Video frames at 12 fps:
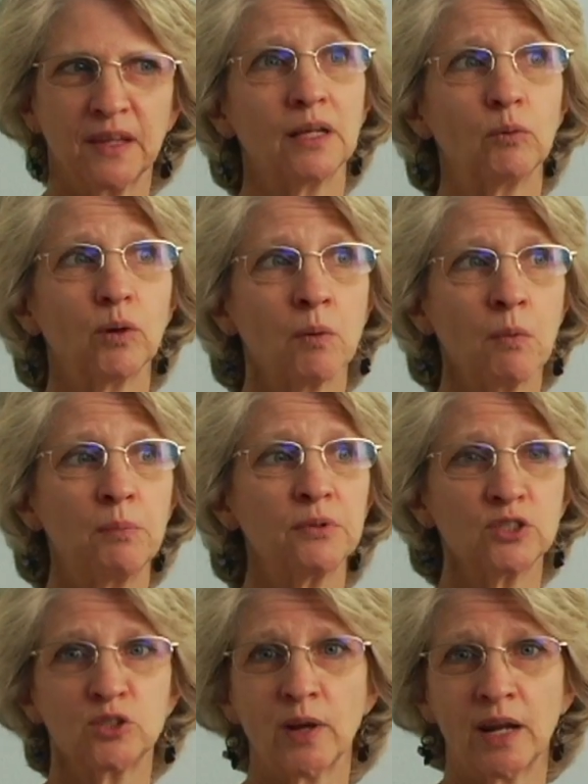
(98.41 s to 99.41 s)
It will come up
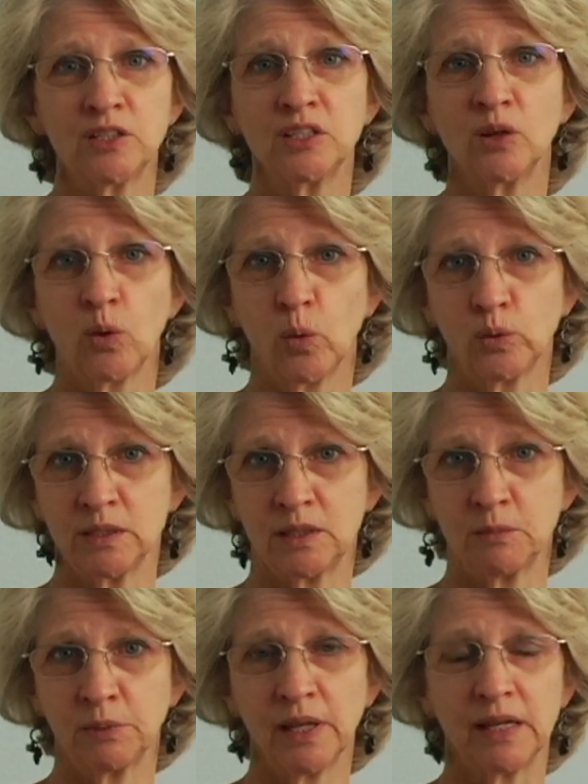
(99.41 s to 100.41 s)
with a strategy that holds it
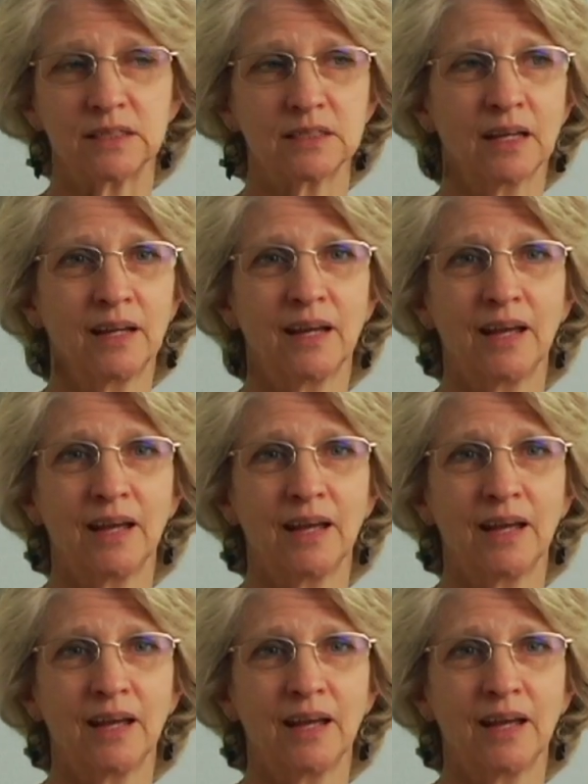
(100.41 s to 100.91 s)
in place.